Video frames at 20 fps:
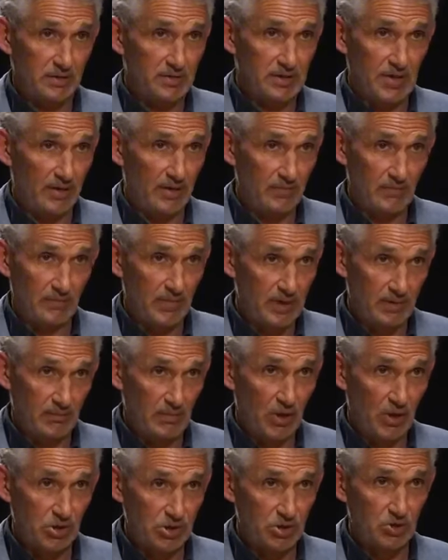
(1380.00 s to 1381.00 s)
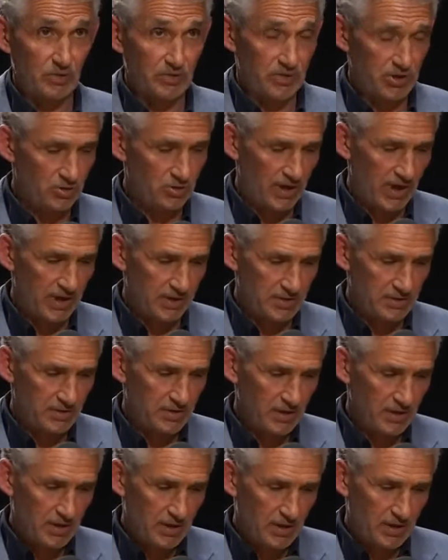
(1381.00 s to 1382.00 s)
some emotional
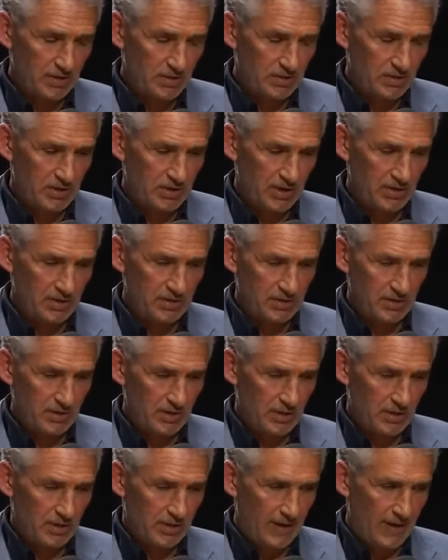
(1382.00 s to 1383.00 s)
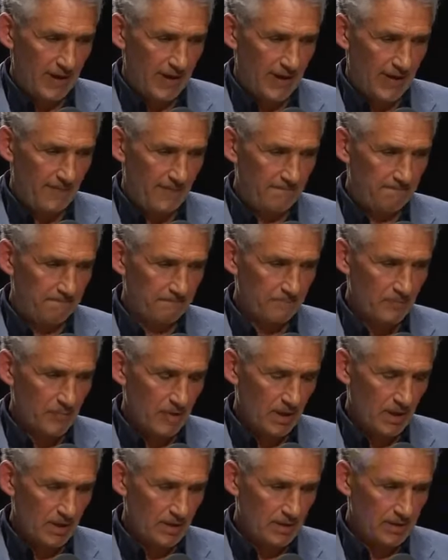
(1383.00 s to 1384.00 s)
stress, to just um,
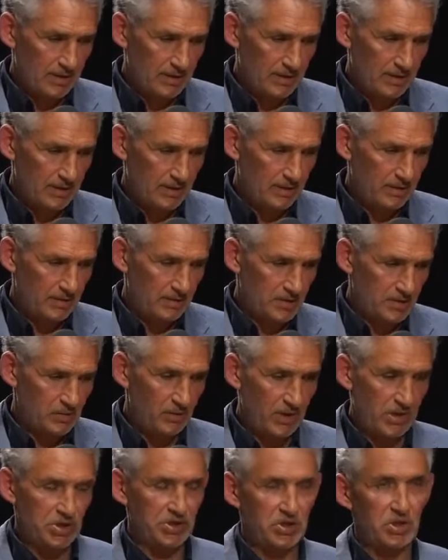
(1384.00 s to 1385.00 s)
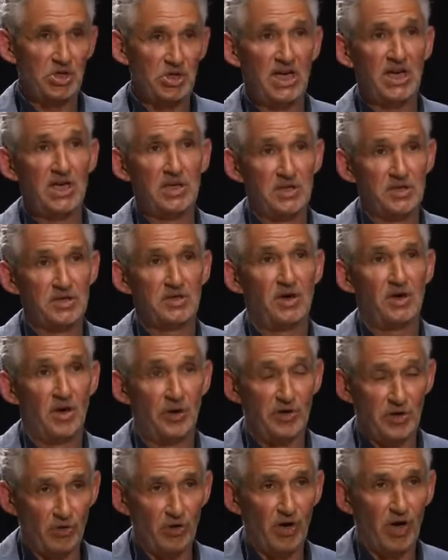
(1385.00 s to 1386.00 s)
switch the genes
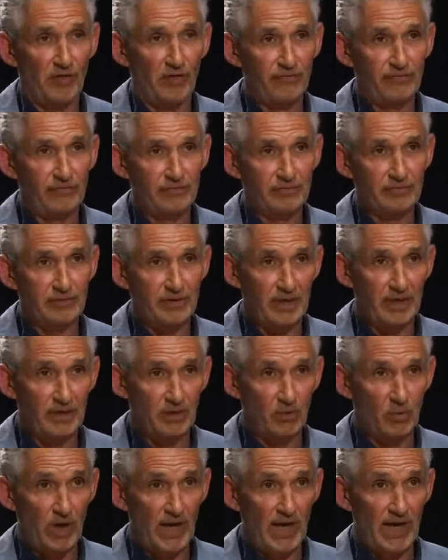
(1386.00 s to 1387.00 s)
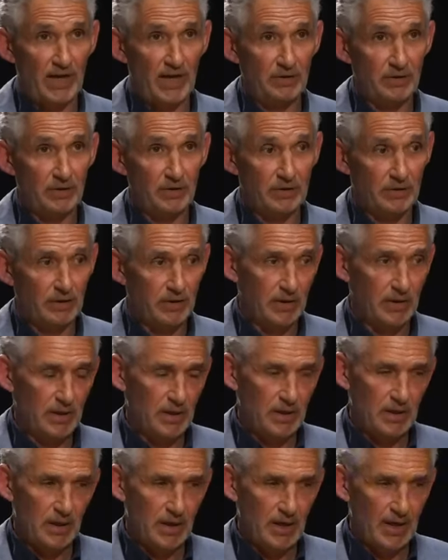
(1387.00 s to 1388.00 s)
on or off in a way that
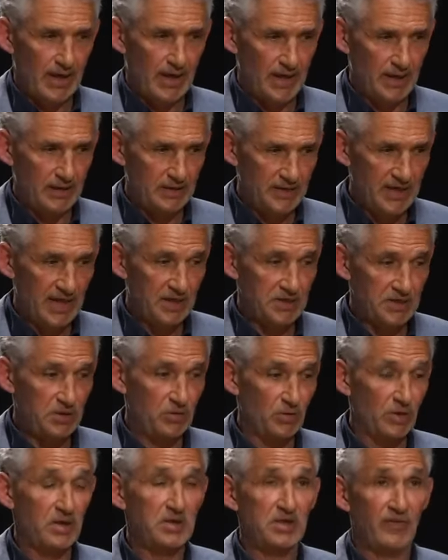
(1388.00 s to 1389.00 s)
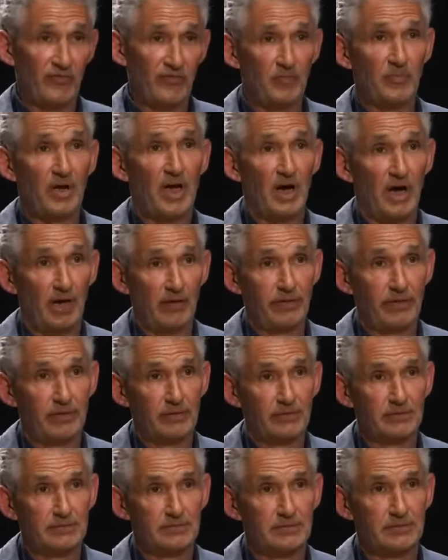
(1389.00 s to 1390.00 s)
uh, takes you on a different
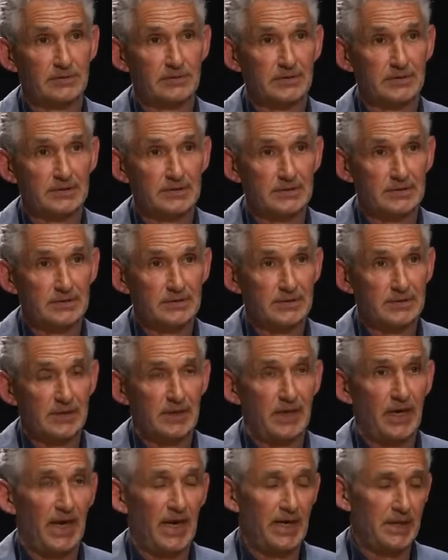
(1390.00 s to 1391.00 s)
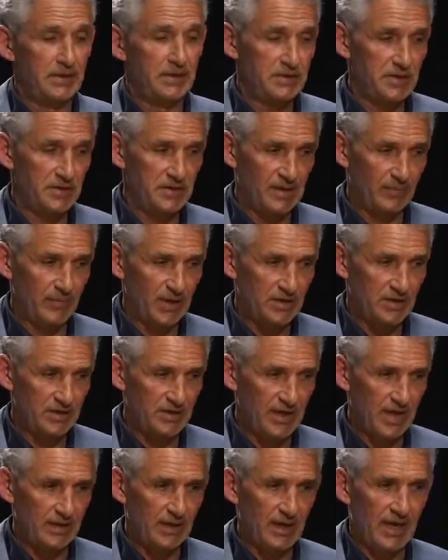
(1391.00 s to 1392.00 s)
path mm-hmm. and to some
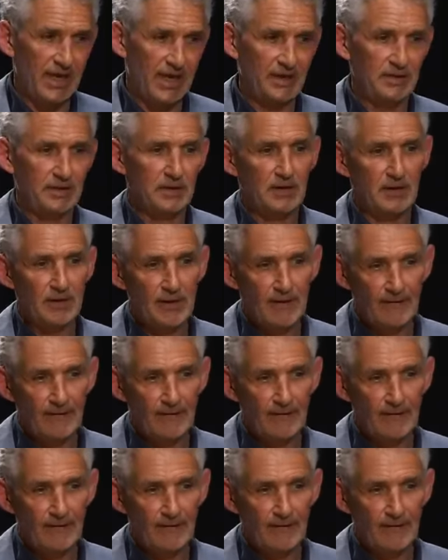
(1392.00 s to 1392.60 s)
extent. And